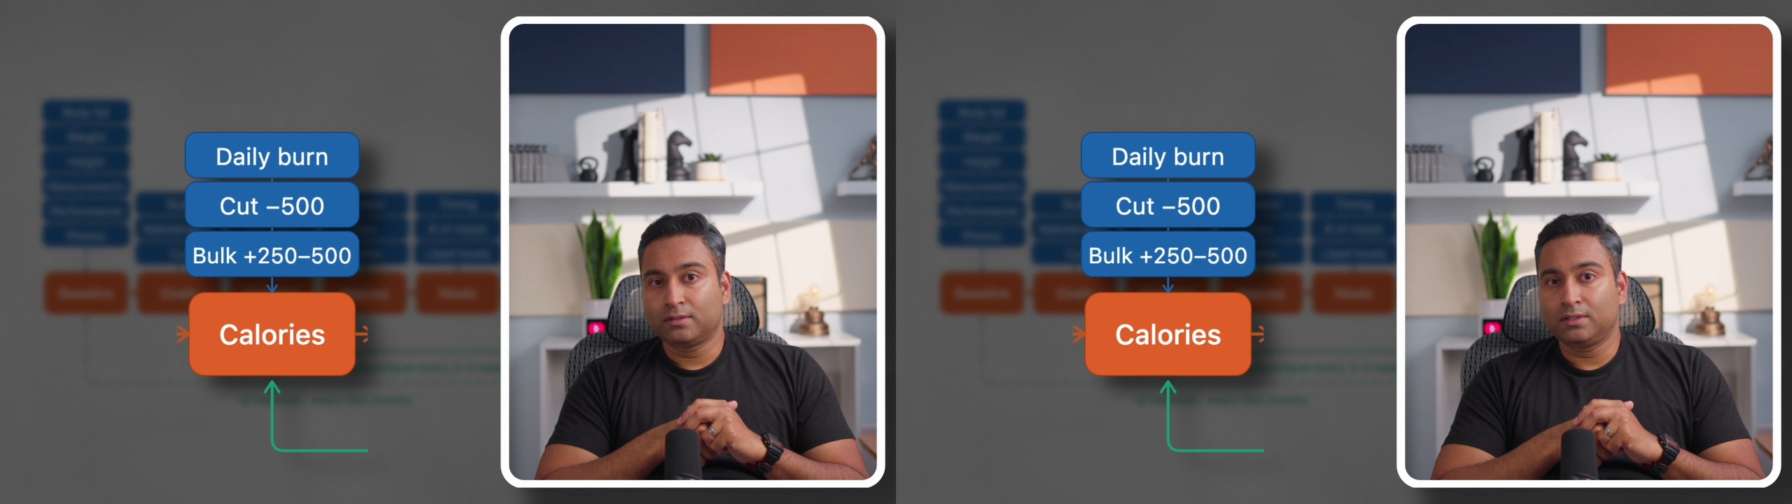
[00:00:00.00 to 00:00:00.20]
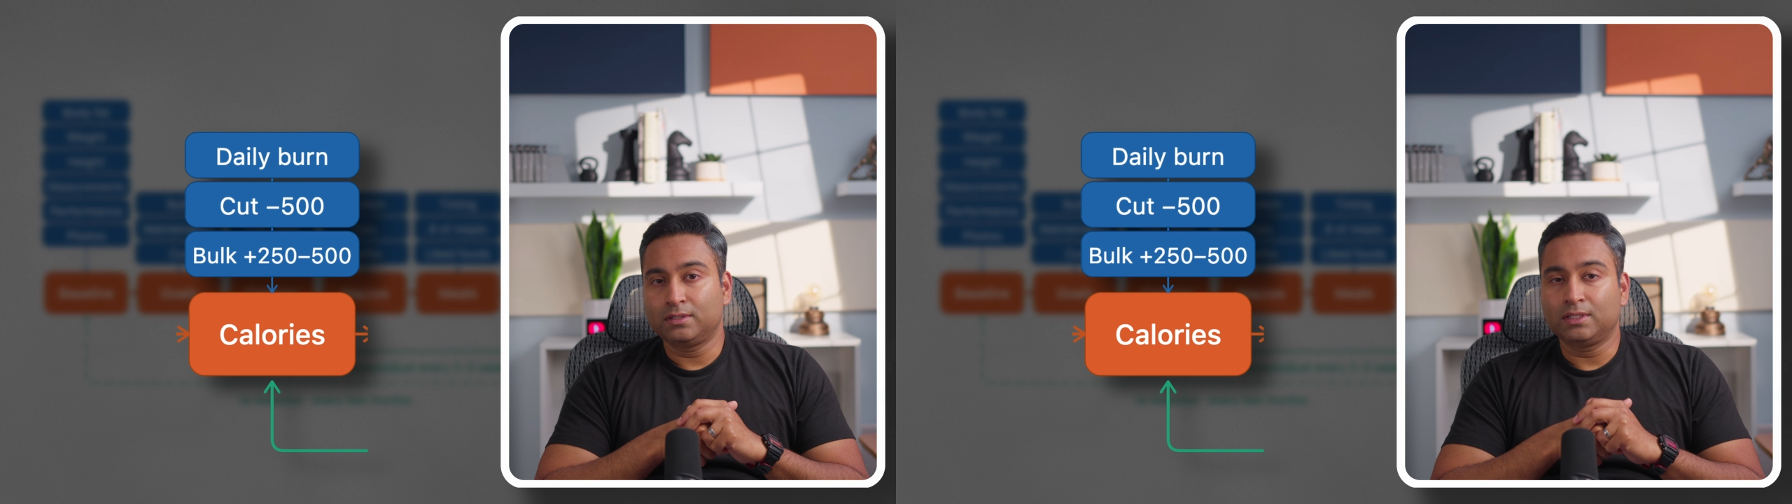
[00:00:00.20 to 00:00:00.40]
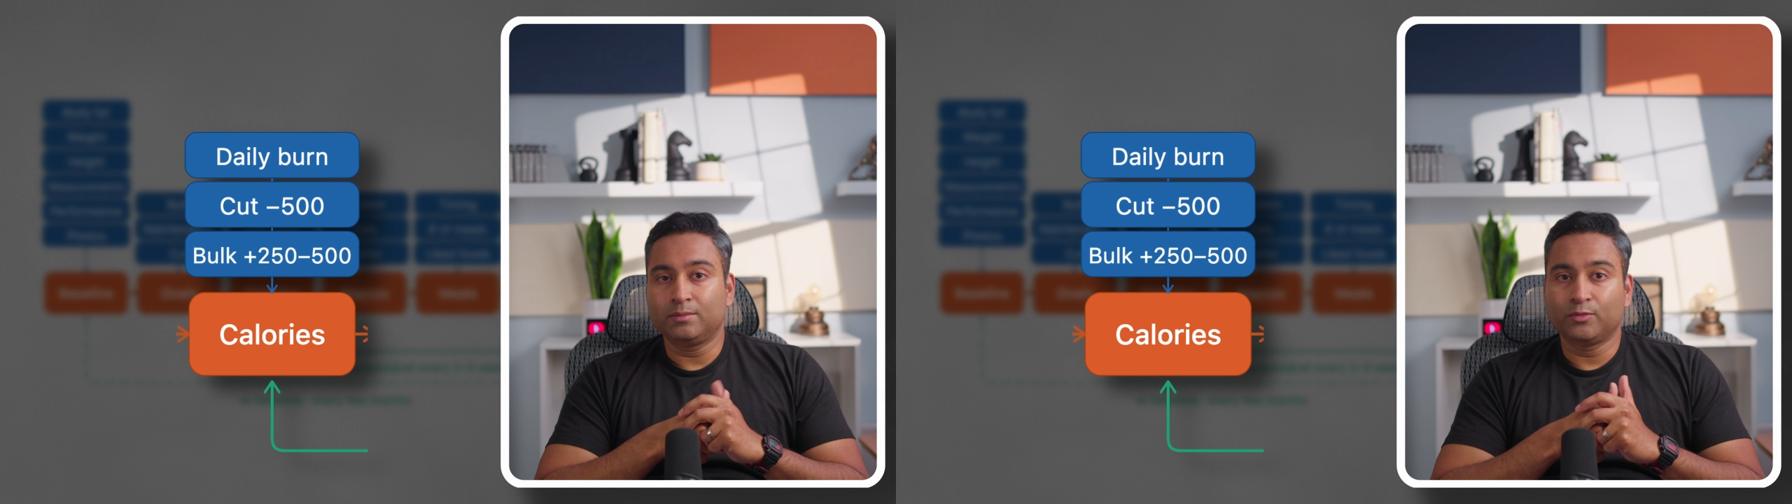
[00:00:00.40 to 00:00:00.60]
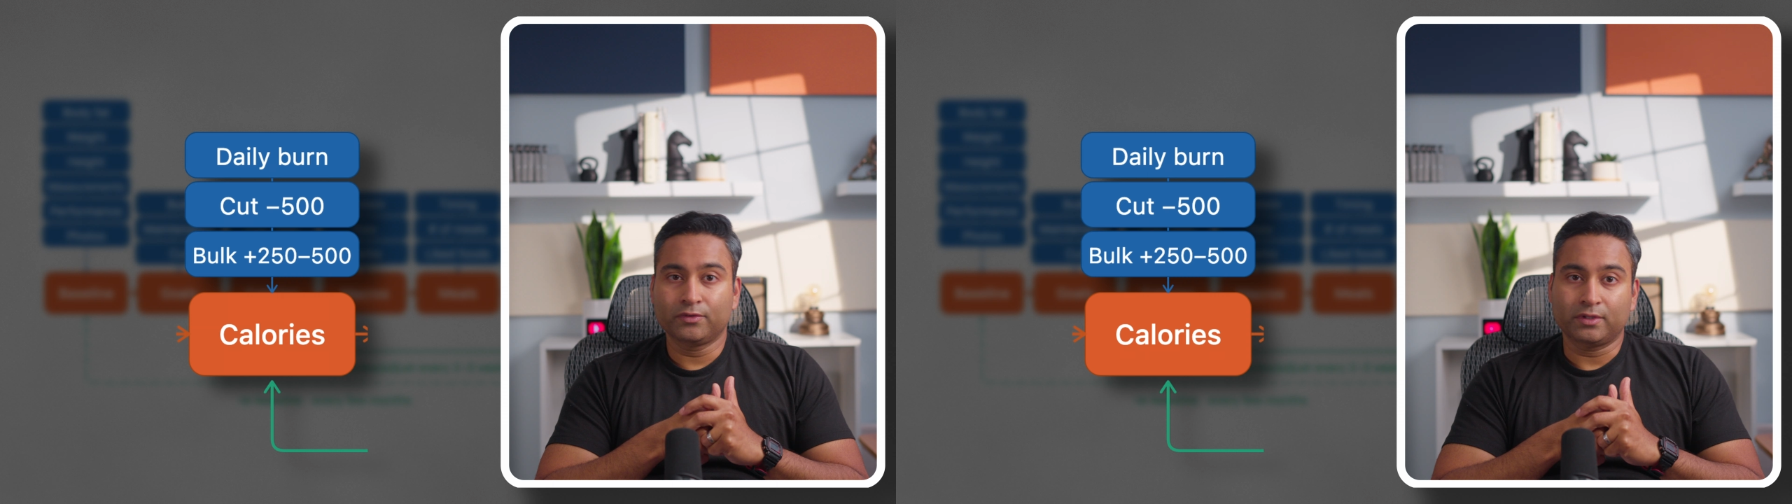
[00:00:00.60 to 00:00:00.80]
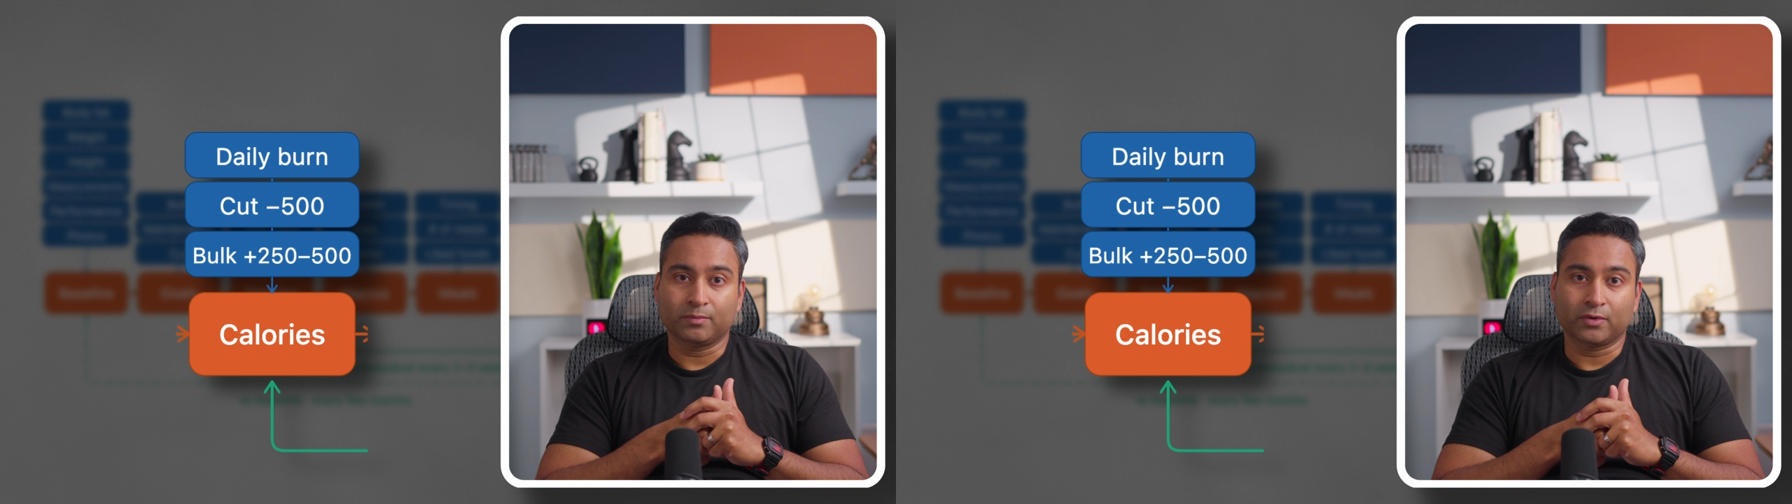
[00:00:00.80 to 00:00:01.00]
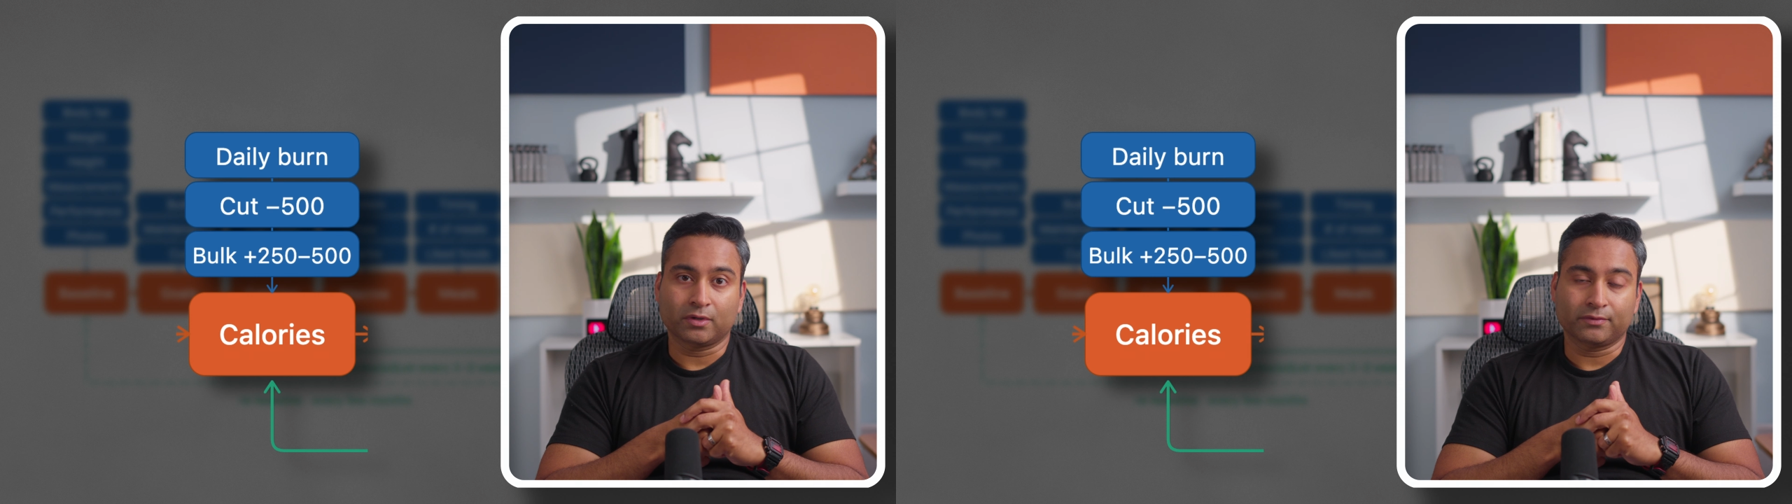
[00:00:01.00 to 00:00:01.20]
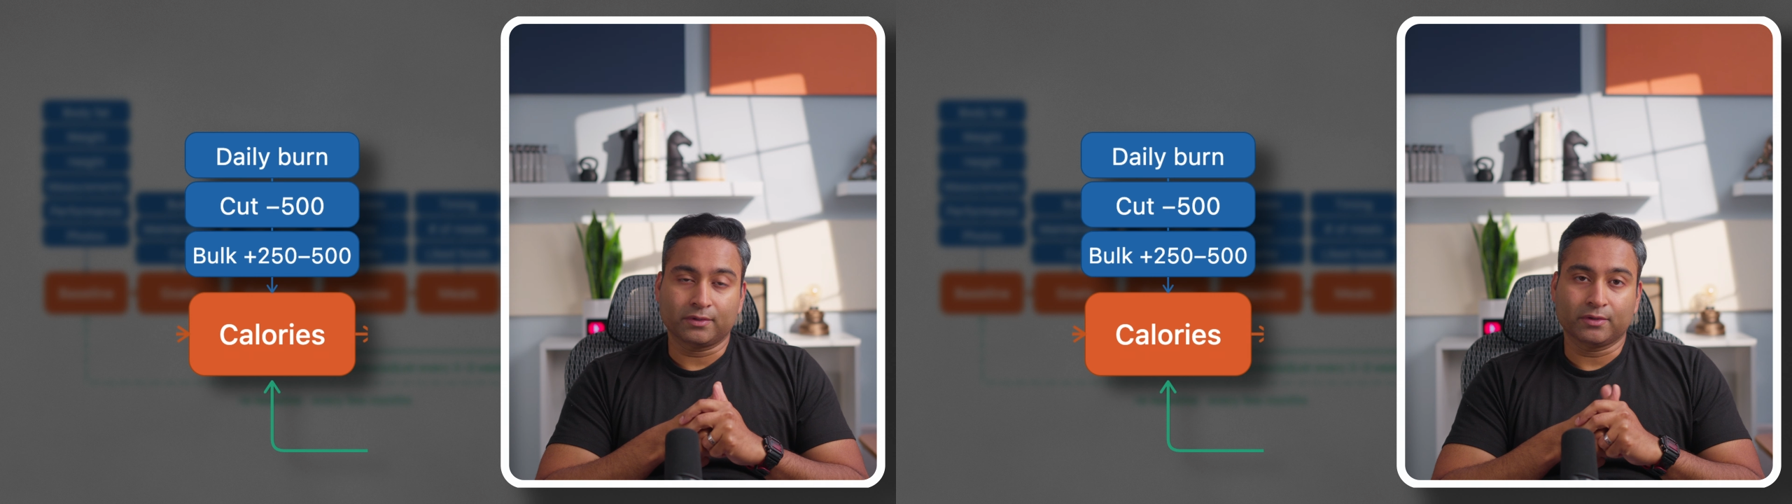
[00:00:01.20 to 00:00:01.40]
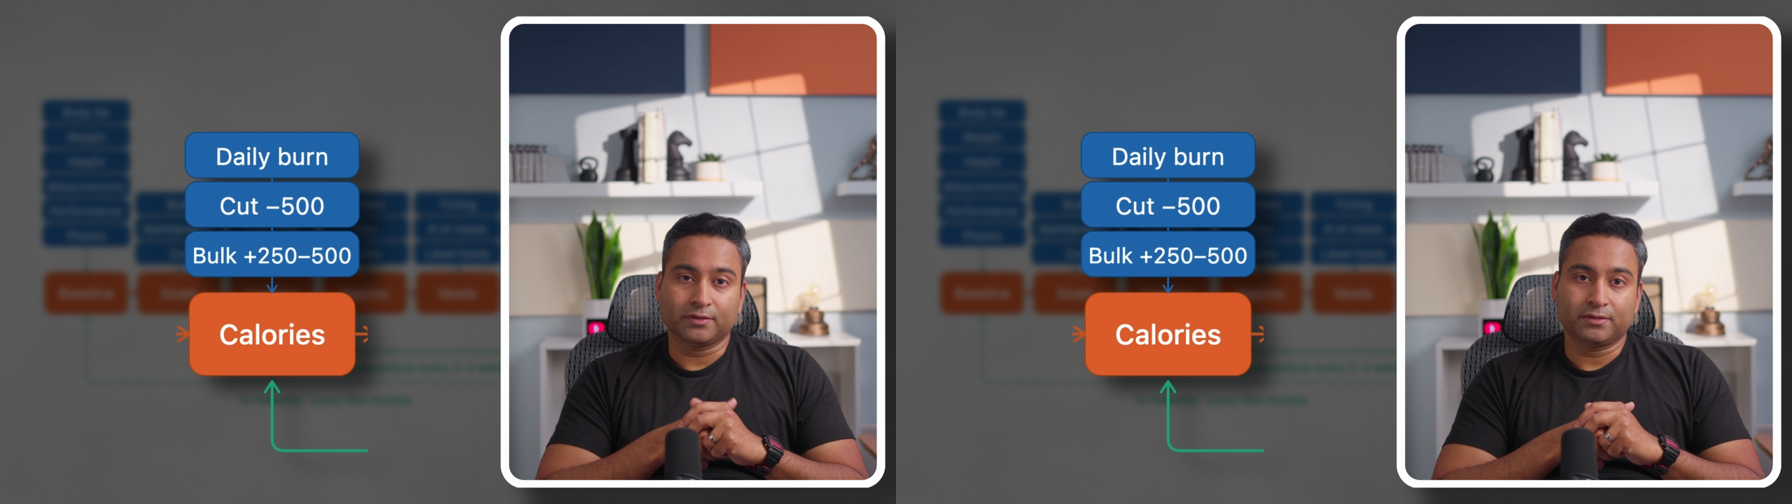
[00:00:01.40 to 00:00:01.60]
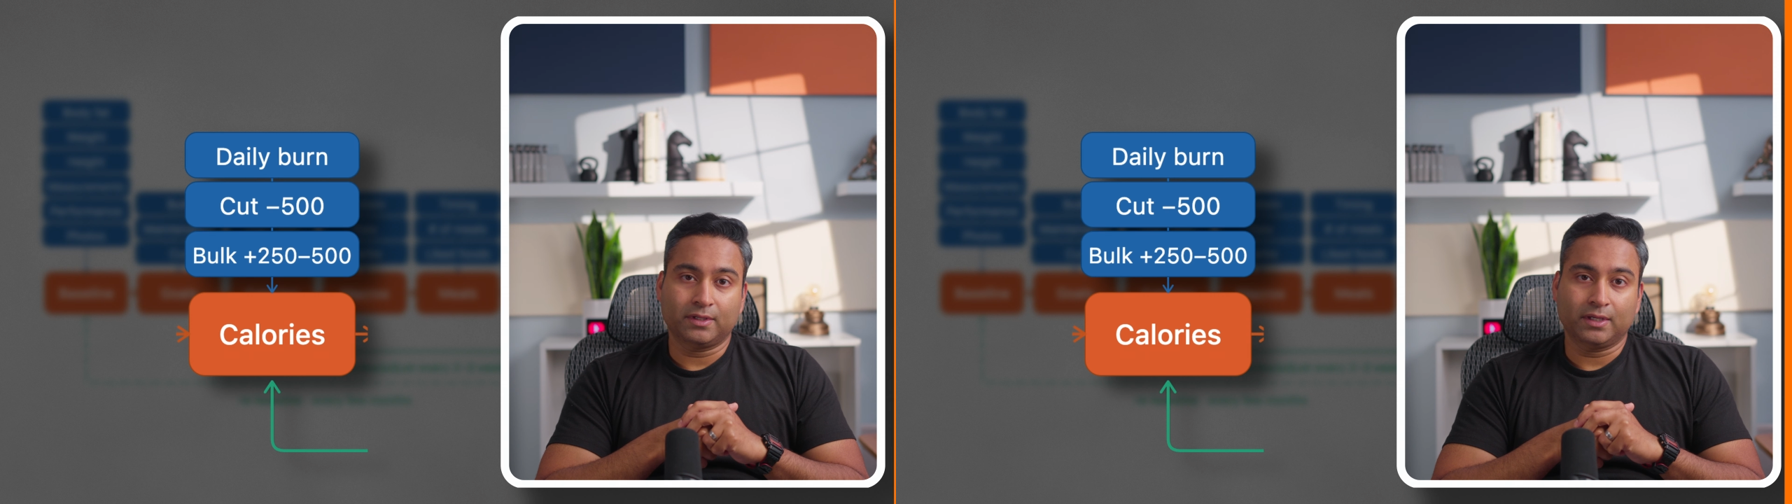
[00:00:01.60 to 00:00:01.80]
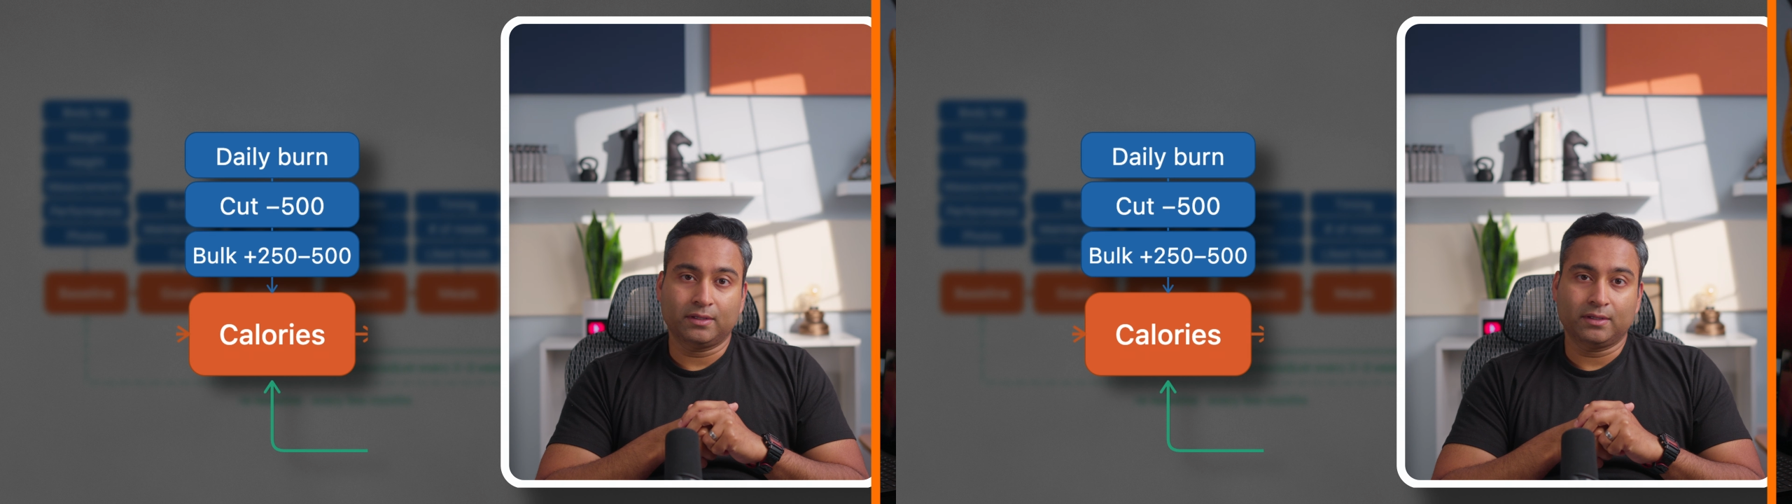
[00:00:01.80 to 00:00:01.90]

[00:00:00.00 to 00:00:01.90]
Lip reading: you need to eat more than you burn over the course of the